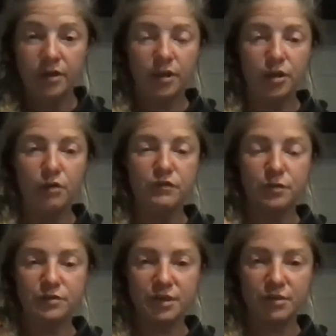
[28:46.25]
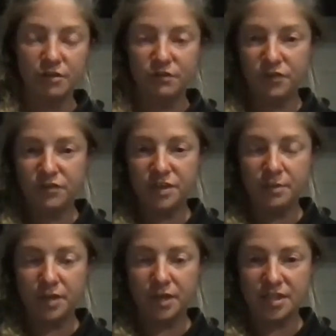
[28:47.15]
If you go down on the 15
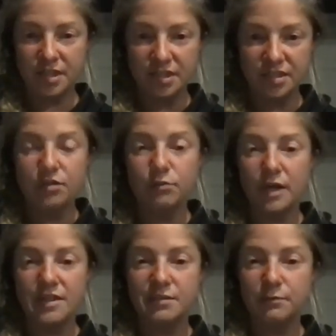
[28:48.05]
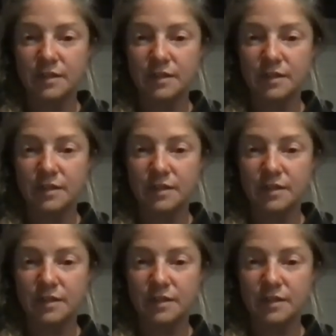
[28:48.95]
minutes and it's still rising,